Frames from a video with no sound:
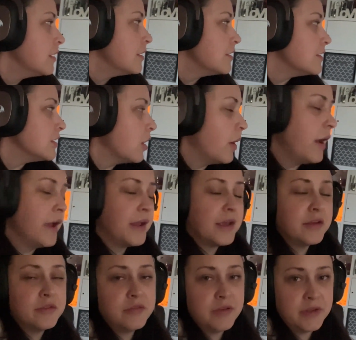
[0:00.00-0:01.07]
so I
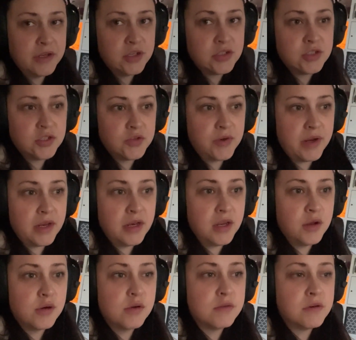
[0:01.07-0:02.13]
can finish Serenity
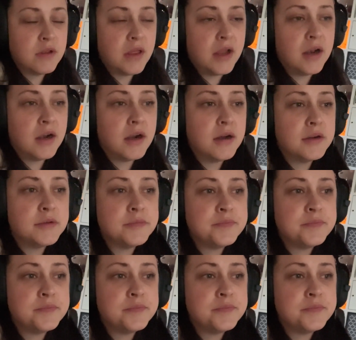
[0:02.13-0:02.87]
over there.